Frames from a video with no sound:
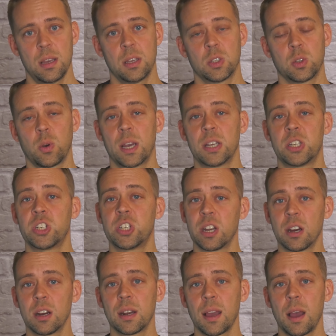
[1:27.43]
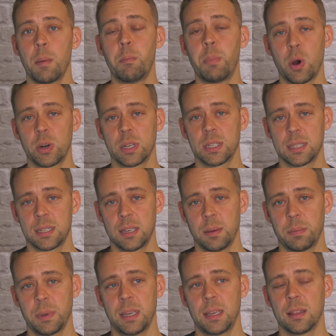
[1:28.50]
So I shared a bonus
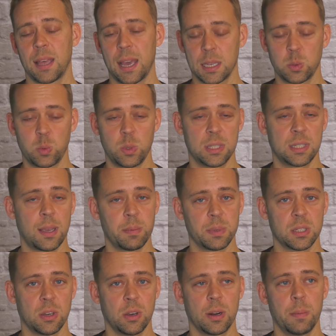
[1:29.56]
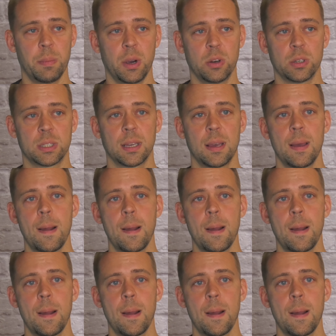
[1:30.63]
tip in last week's episode about